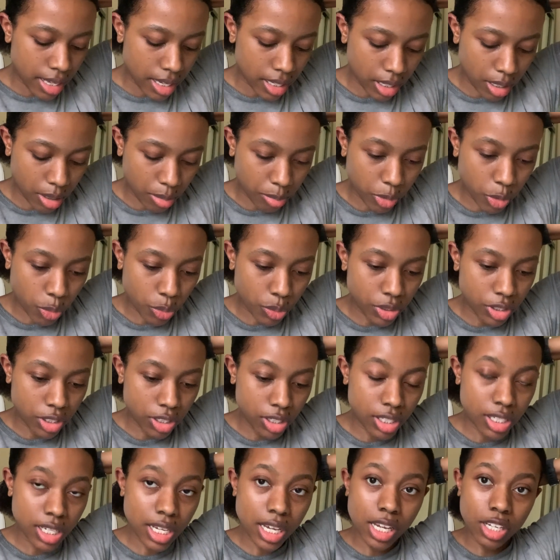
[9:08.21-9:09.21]
then I'm going to
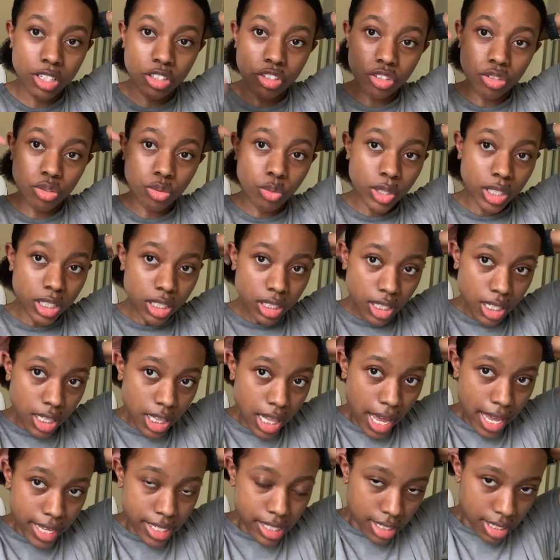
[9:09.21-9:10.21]
take just one of the
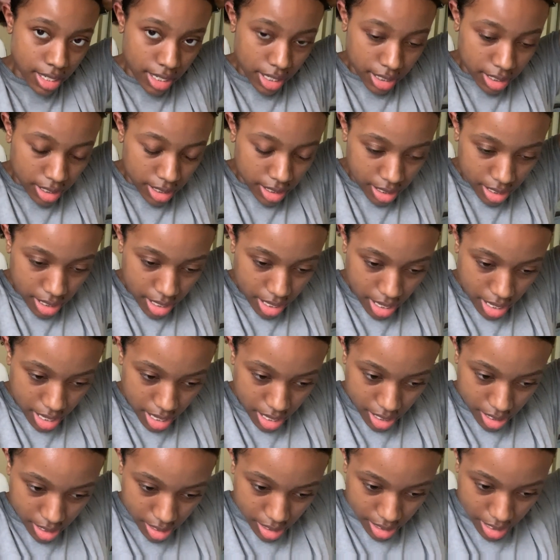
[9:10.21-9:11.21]
elastics
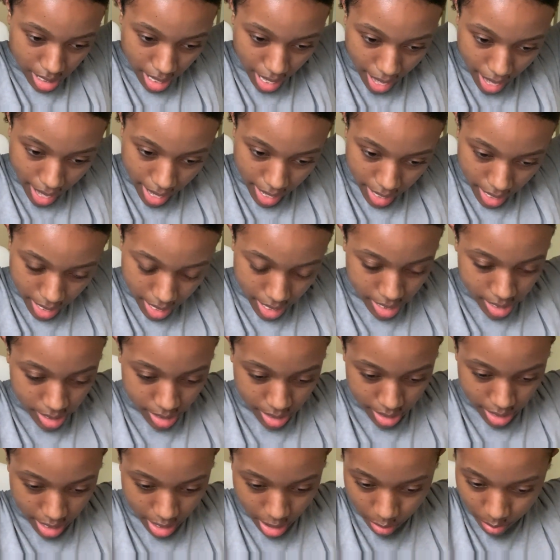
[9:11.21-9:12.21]
and tie
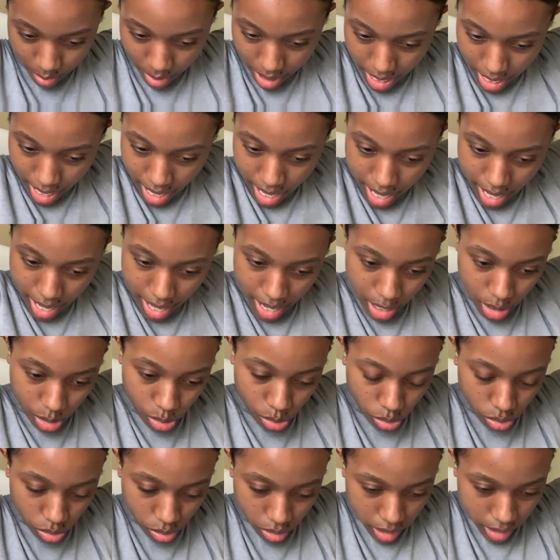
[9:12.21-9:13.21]
down my hair
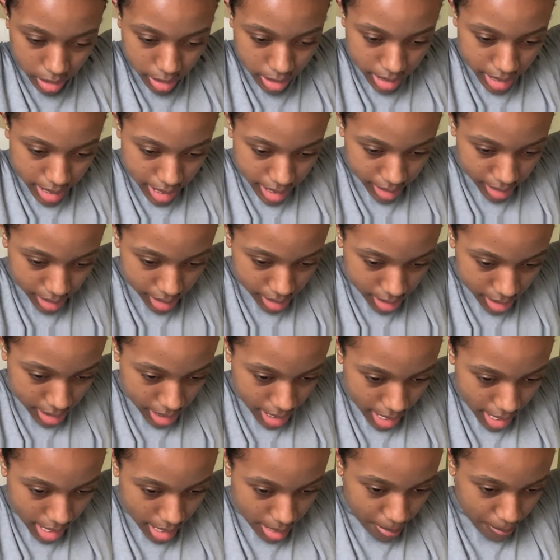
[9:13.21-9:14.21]
real nice and
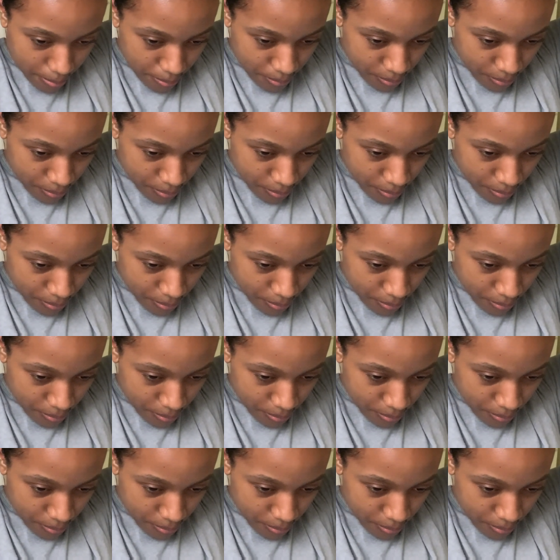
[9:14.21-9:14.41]
tight.